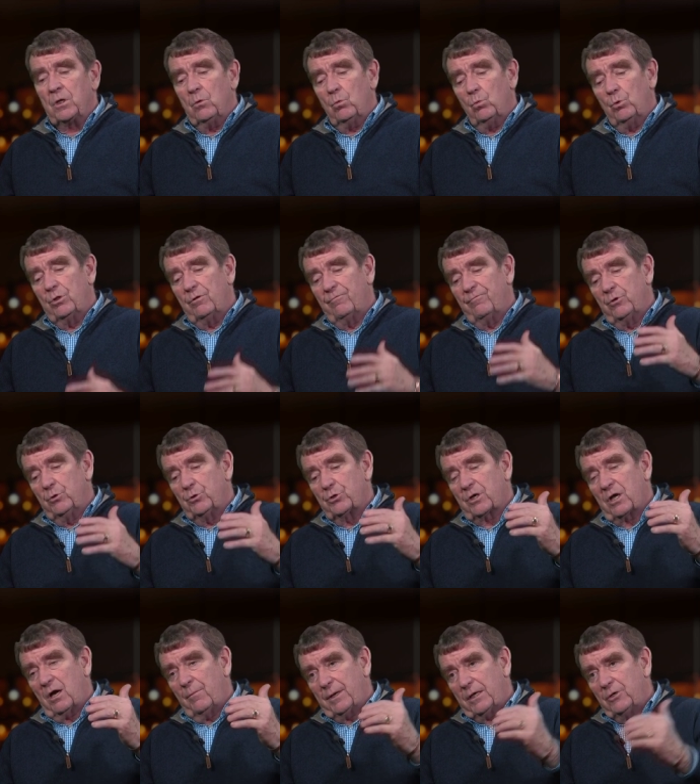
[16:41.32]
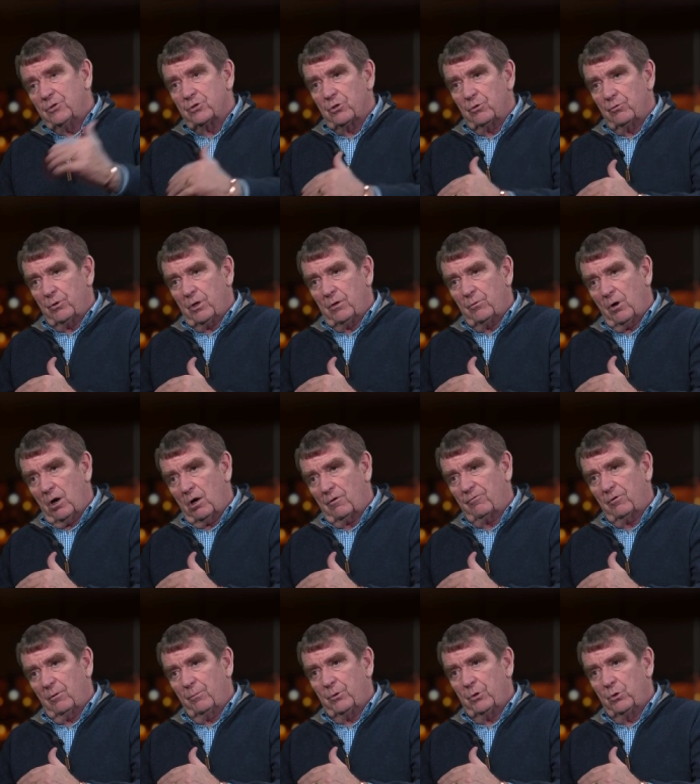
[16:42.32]
with a view to coming into the, Iraq
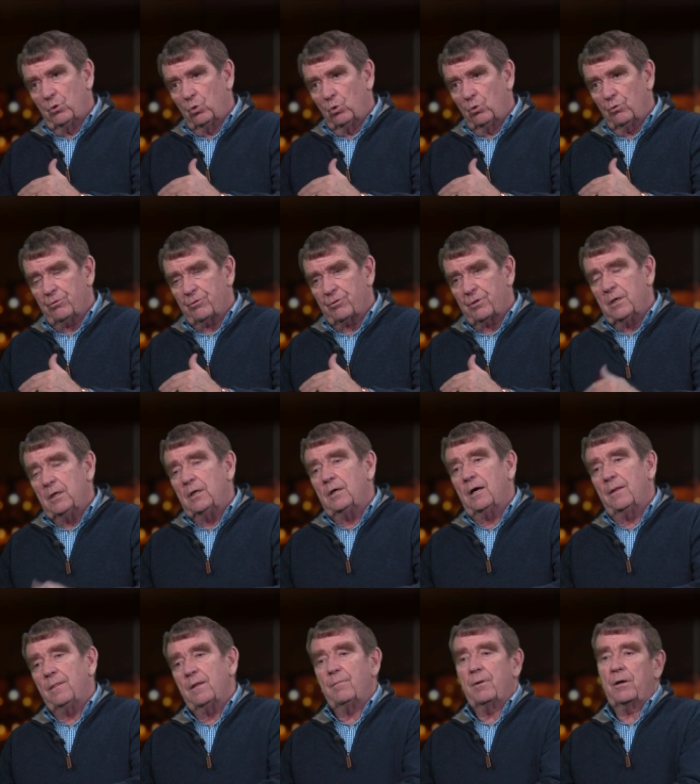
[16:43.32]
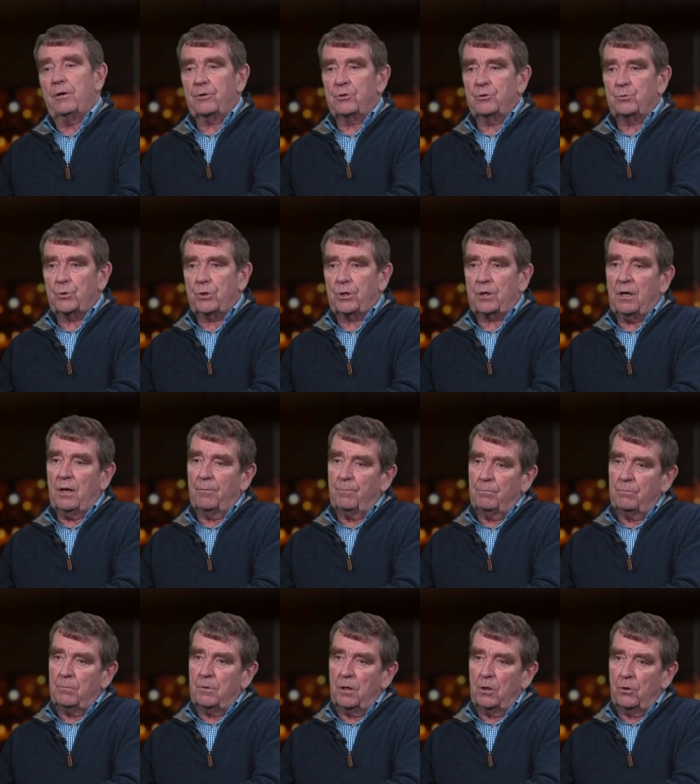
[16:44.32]
from the north, and the Americans were to
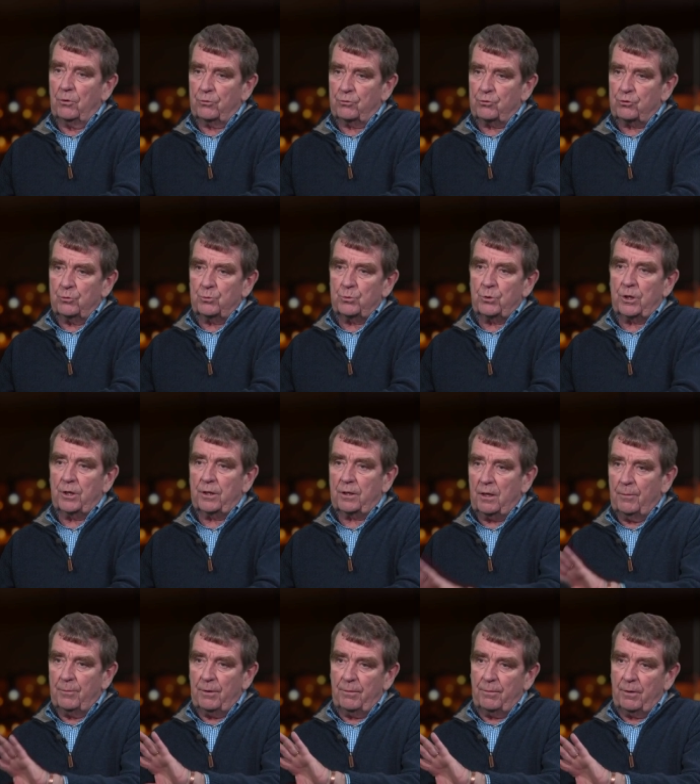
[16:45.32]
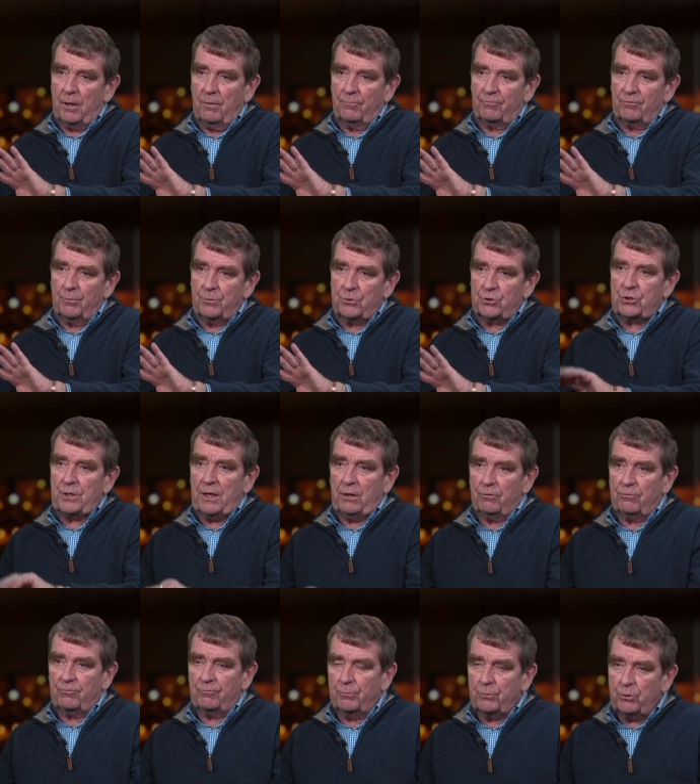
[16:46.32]
come, a lot of troops were going to come up, up from the
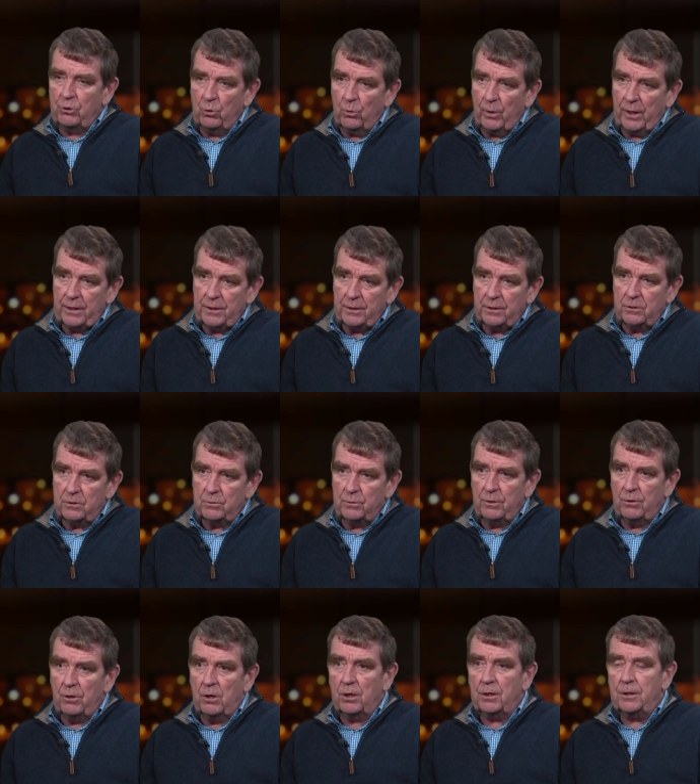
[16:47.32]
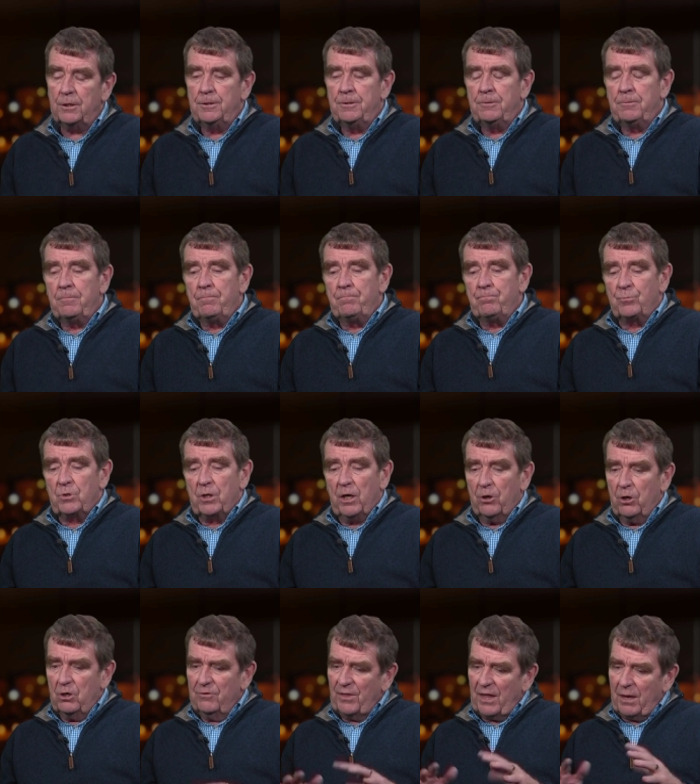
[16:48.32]
south, from Kuwait into Iraq.
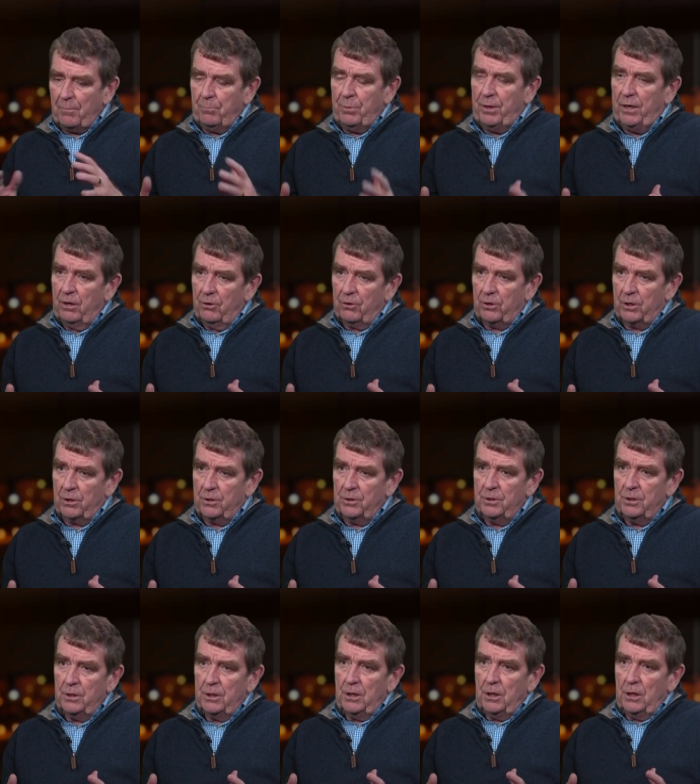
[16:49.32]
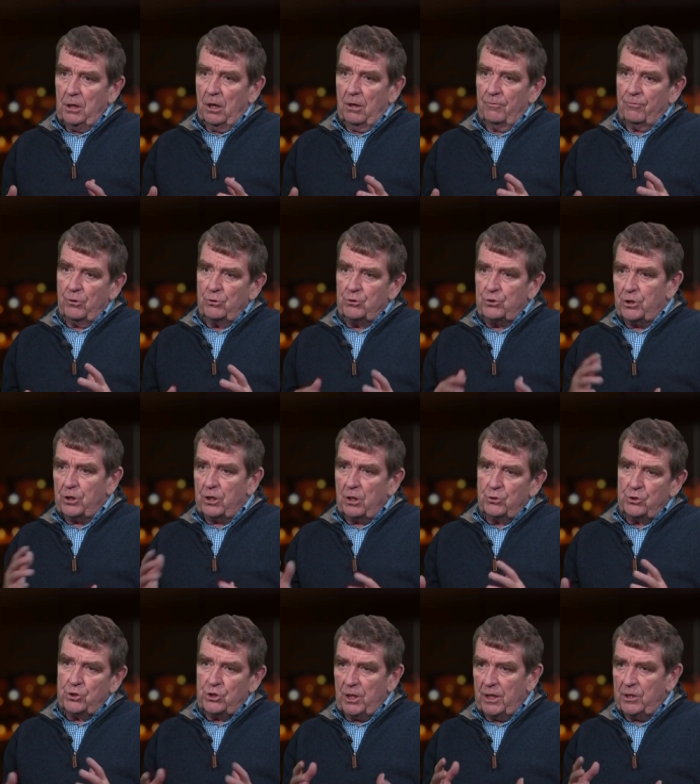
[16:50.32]
And over that period of those
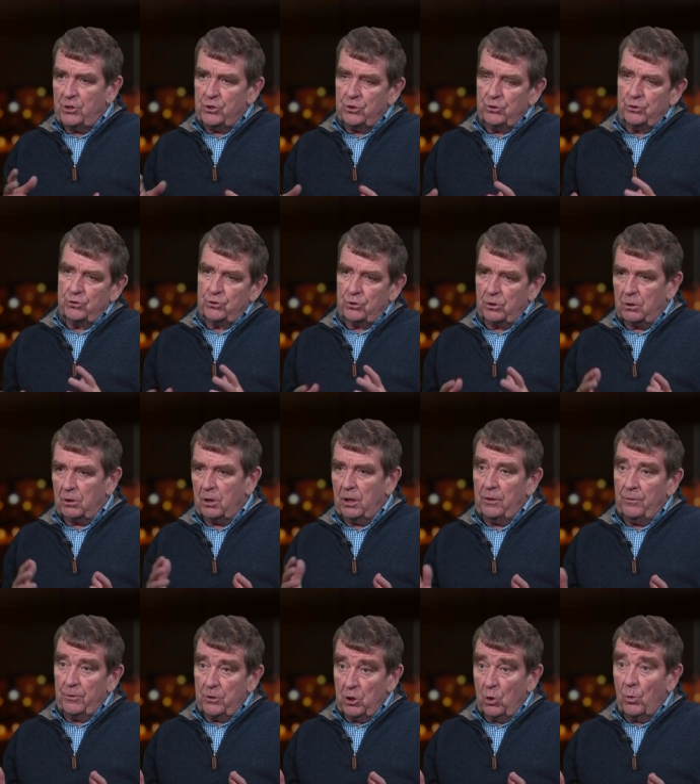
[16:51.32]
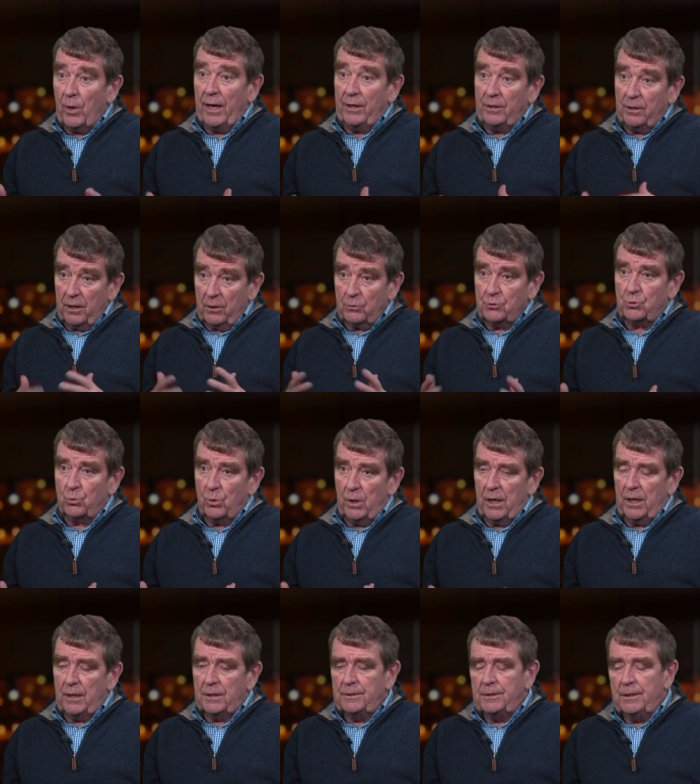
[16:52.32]
negotiations in, in the UN and
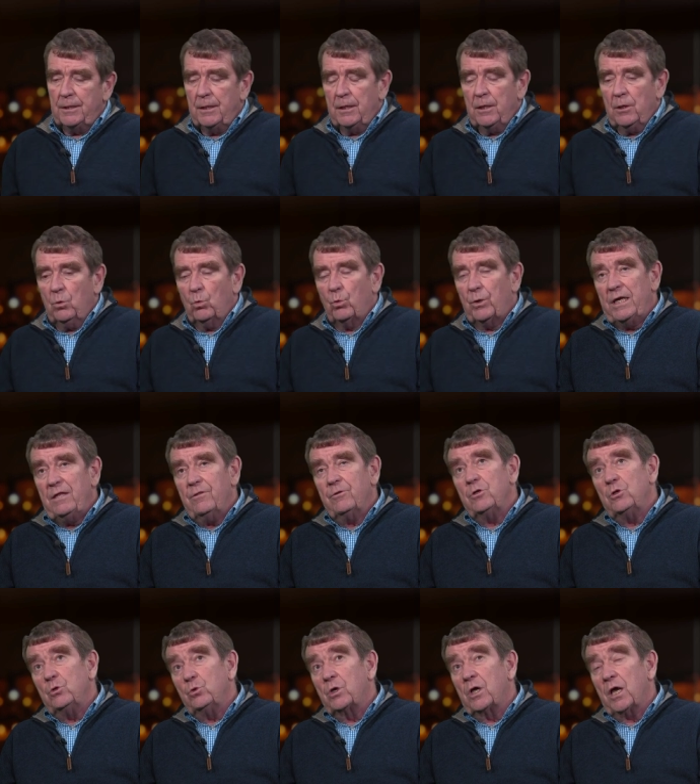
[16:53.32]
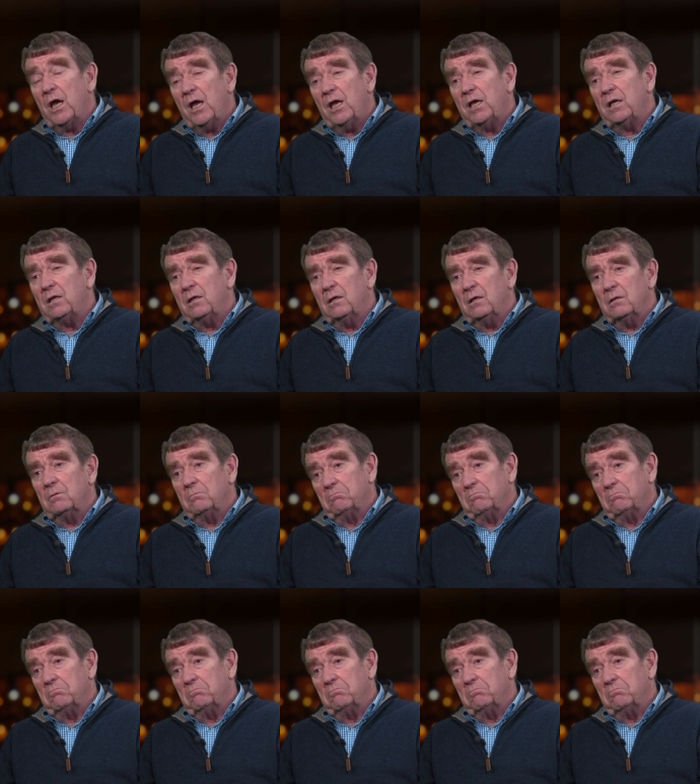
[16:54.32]
elsewhere, we, the UK,